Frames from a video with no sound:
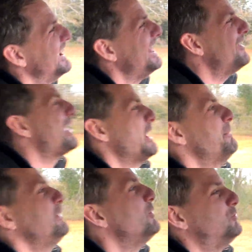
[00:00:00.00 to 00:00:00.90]
don't care
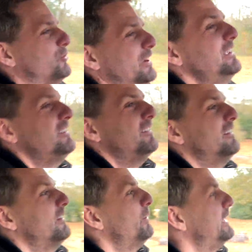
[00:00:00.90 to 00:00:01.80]
about no tree.
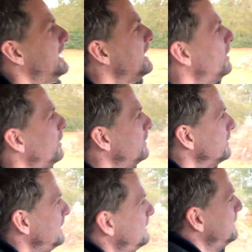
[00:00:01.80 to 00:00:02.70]
Wait, can I go
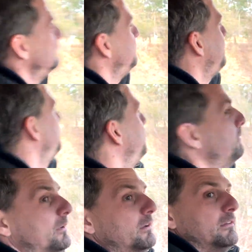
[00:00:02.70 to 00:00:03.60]
underneath this? Go this way.
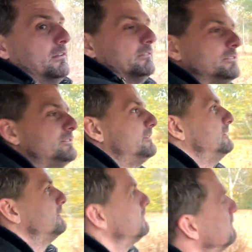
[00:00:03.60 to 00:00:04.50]

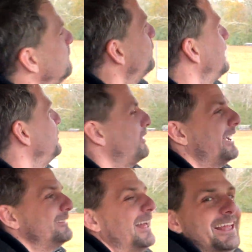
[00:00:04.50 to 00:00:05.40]
Will I
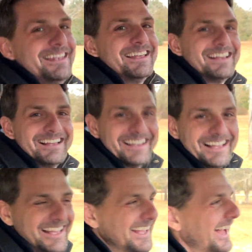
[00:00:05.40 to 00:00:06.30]
drag that?
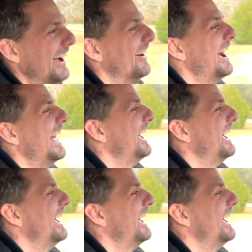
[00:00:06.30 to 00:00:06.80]
No, oh. It's just you